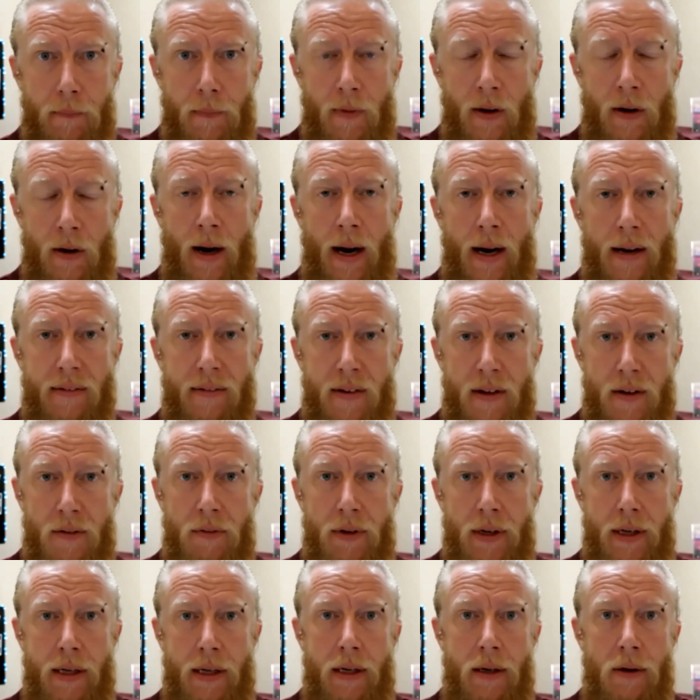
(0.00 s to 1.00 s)

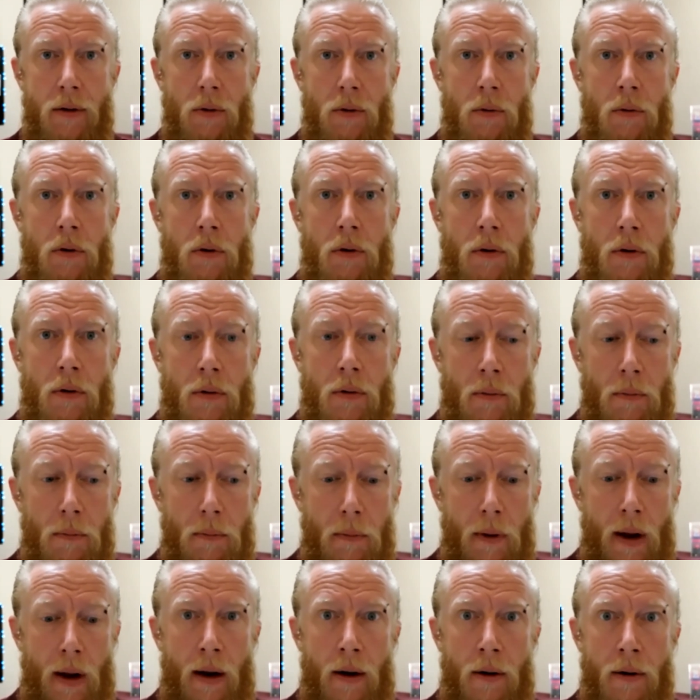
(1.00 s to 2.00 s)
activity or
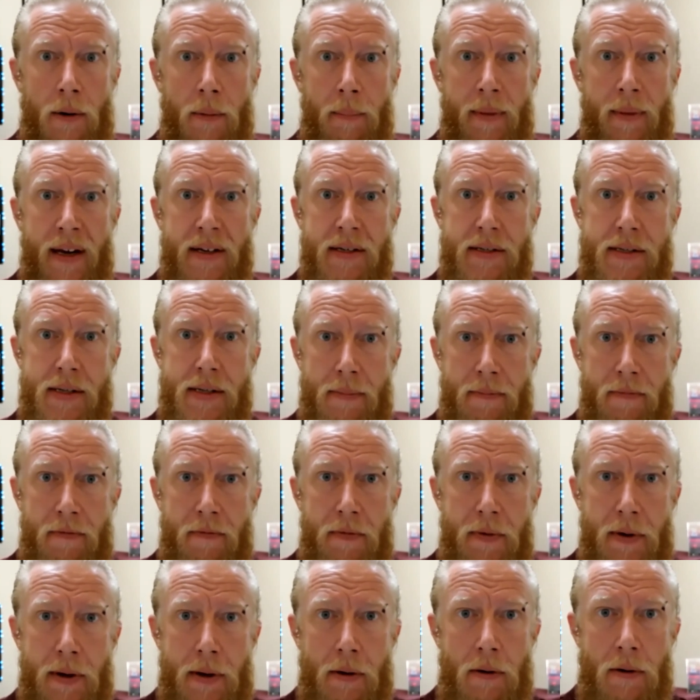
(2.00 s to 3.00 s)
how it makes them
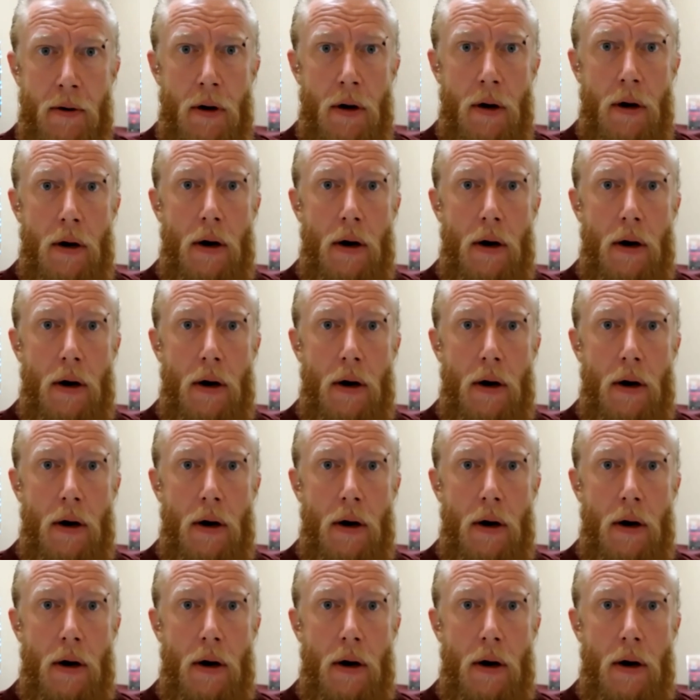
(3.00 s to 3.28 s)
feel,